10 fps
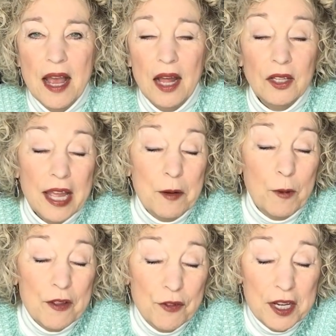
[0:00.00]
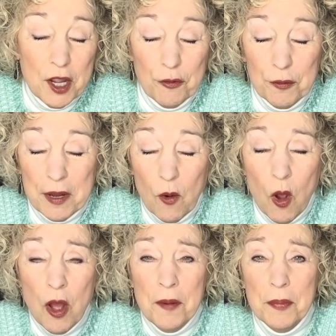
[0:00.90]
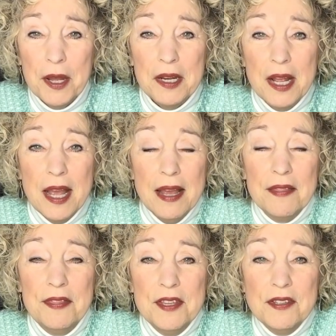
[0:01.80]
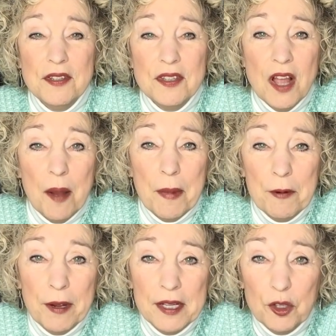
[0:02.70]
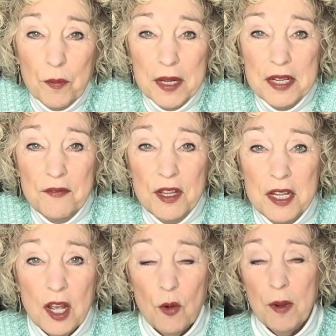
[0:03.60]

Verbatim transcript: a late week video from now on, but this is not my regular Monday video.